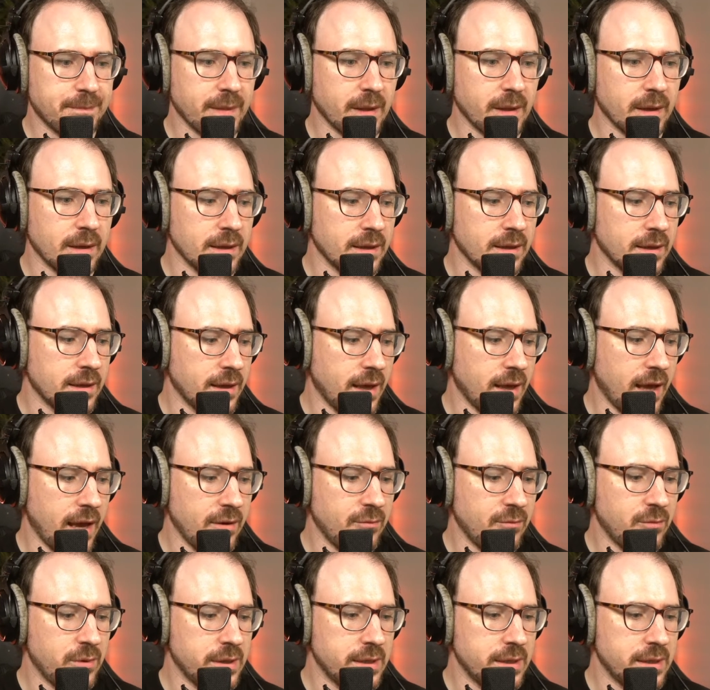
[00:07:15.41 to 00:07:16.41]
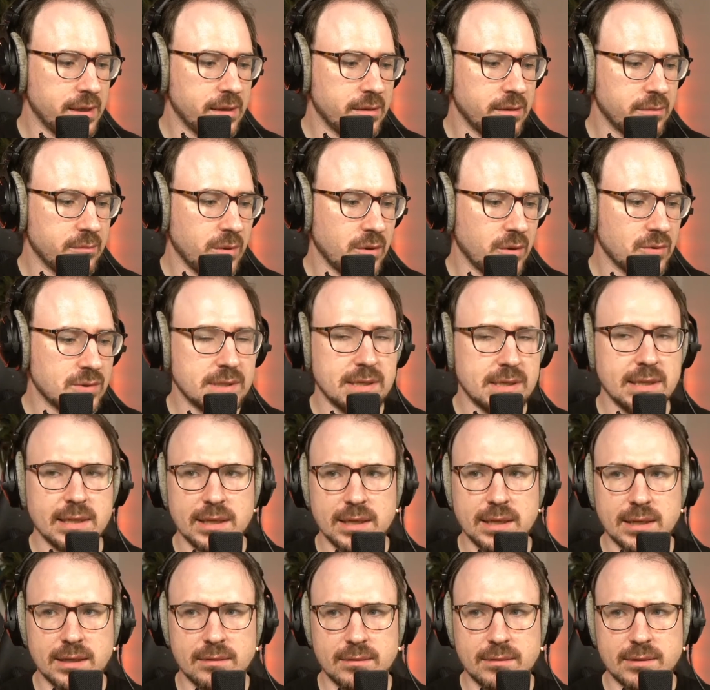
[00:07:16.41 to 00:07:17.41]
I will
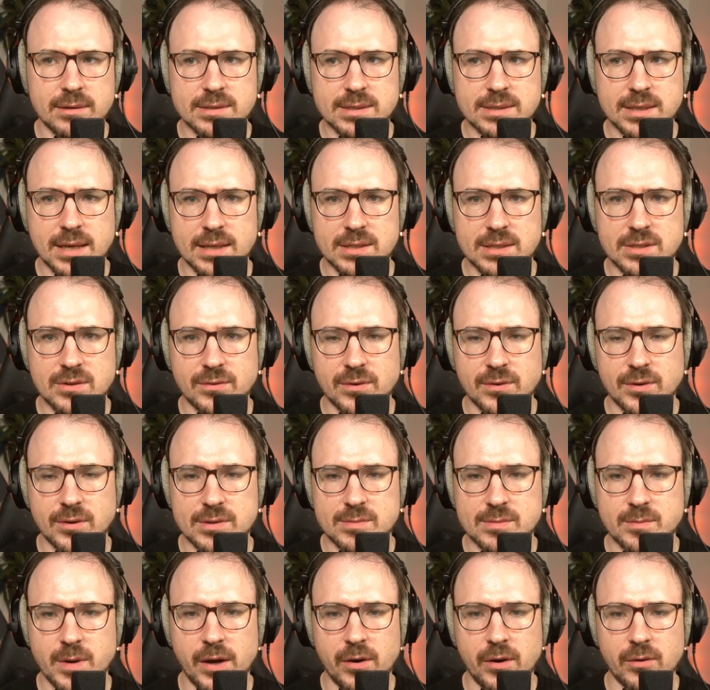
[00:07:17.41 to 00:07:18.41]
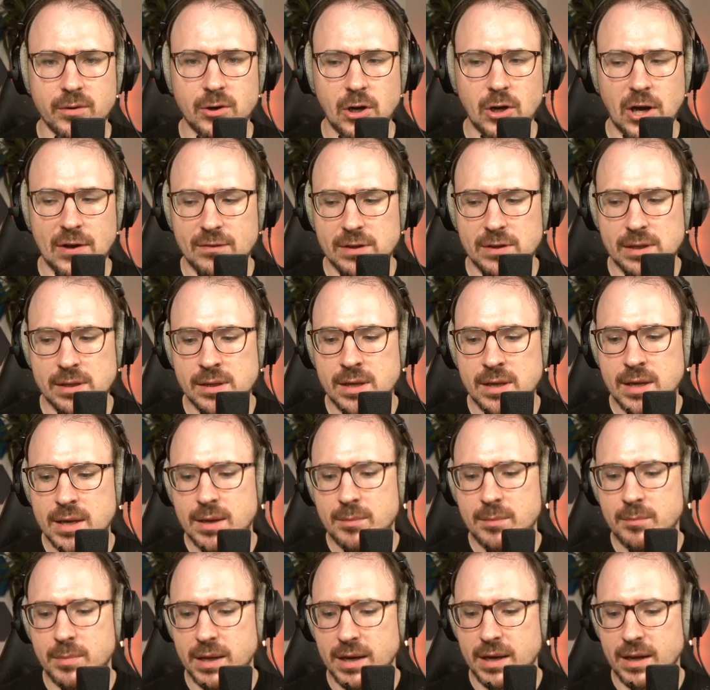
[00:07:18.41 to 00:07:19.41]
mostly discuss, of course, my own novel,
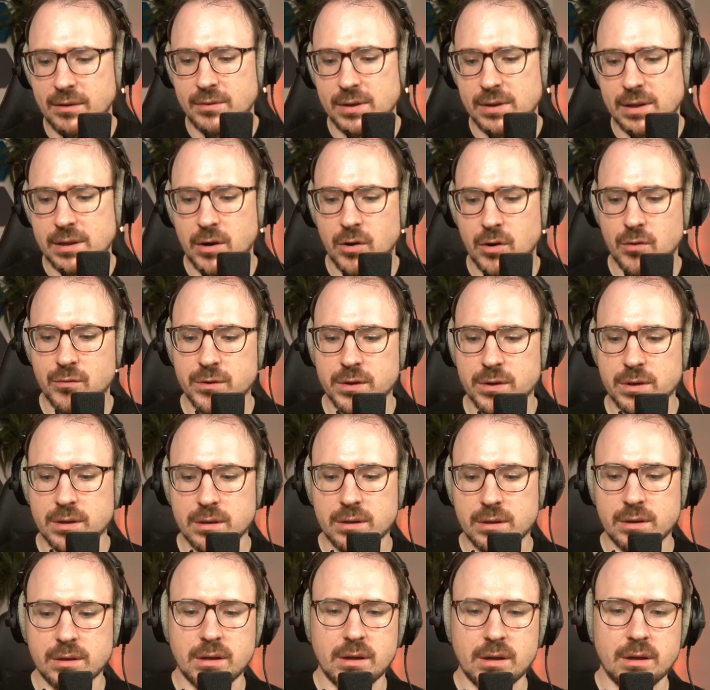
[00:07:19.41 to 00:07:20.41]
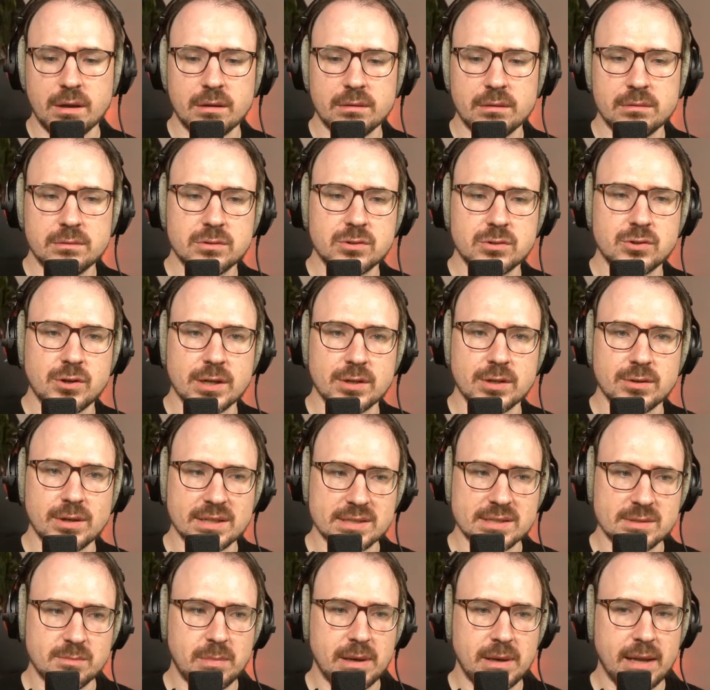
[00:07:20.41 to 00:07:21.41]
but I will often try to
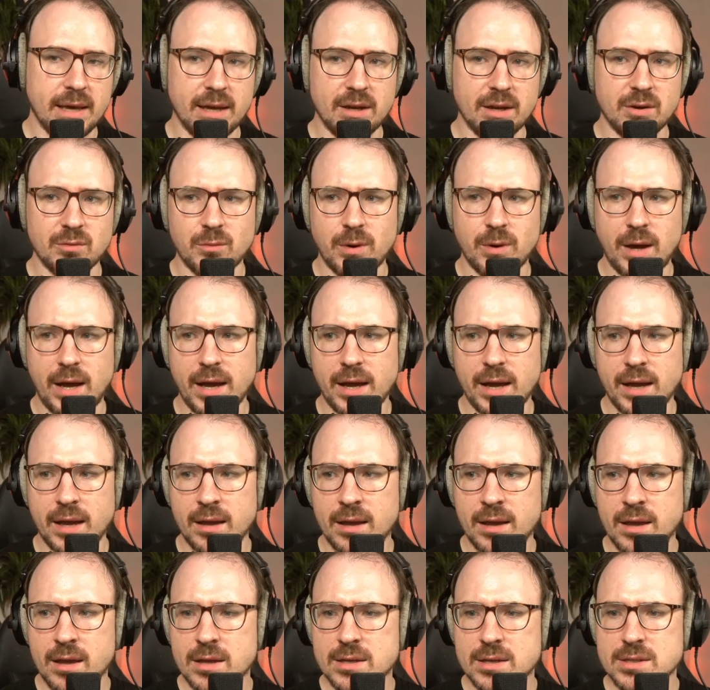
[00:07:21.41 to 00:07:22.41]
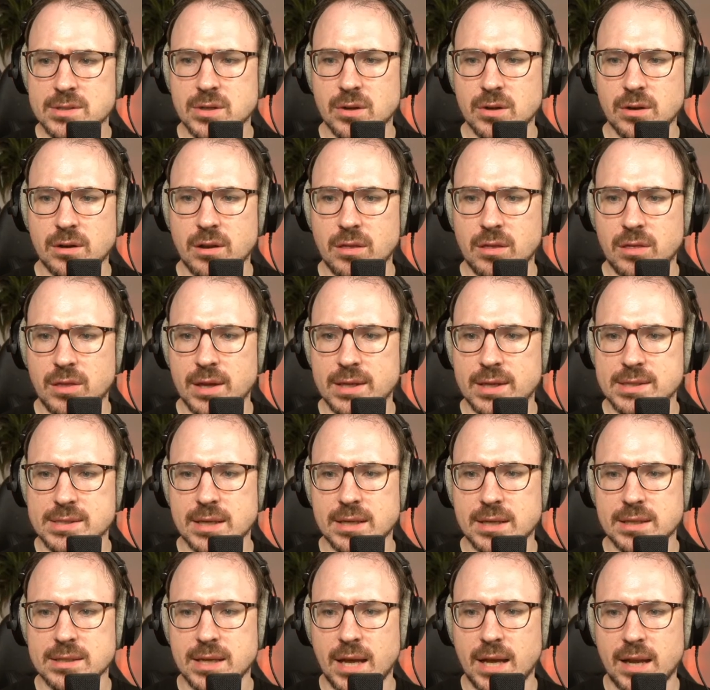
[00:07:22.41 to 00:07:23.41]
explain why certain things are
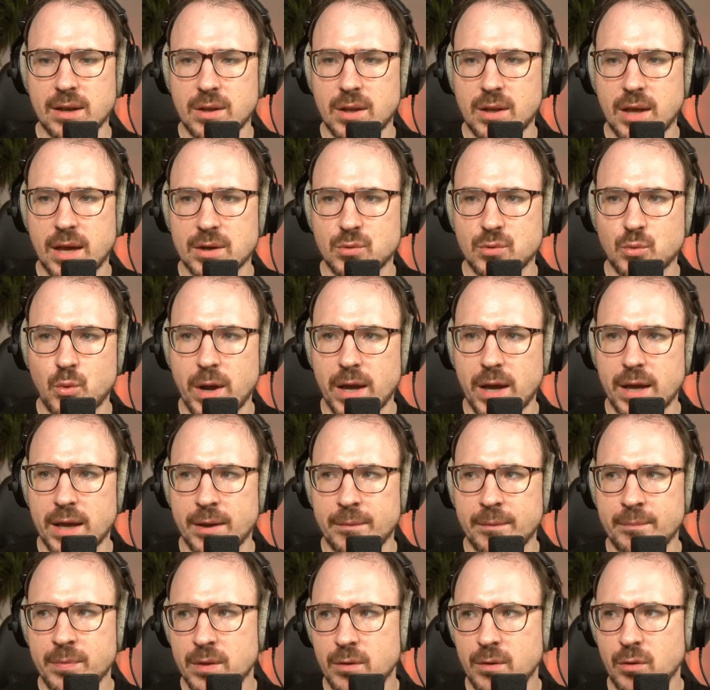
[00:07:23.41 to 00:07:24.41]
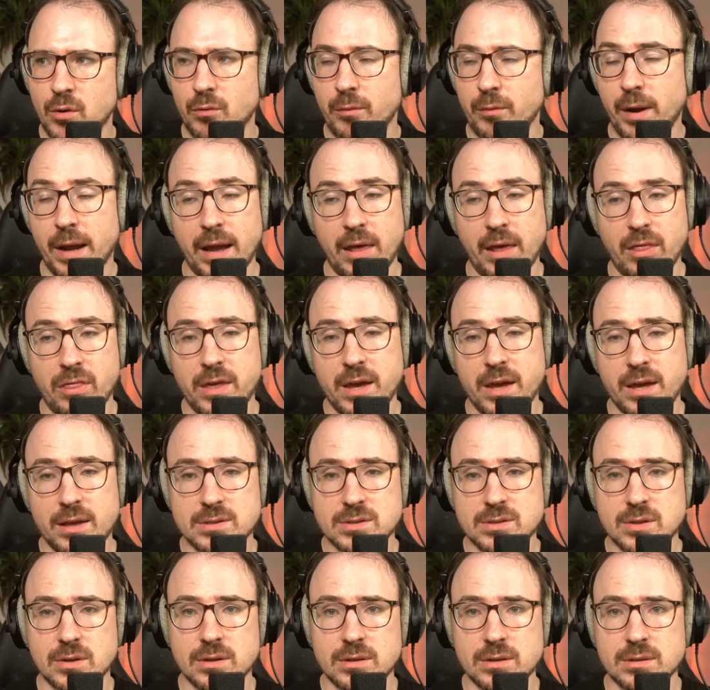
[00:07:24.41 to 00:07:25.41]
done that way, or why I think
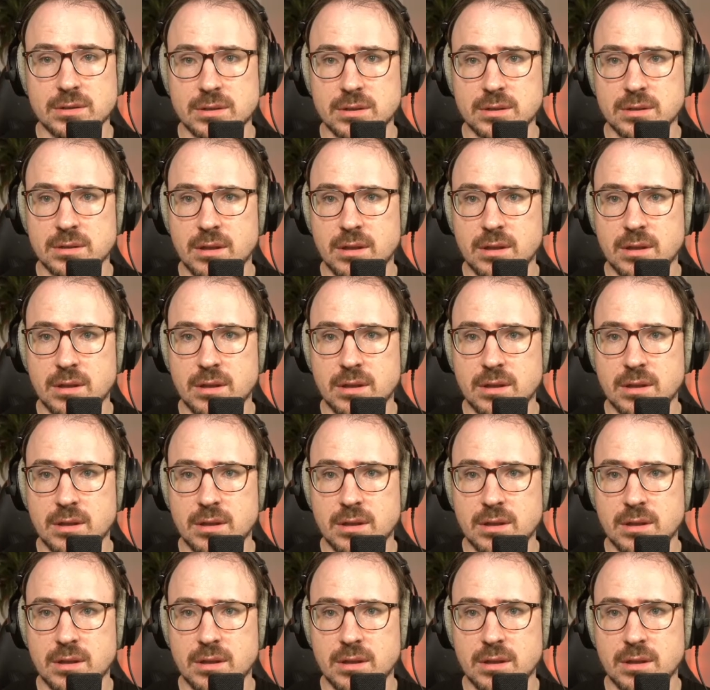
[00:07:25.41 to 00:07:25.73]
certain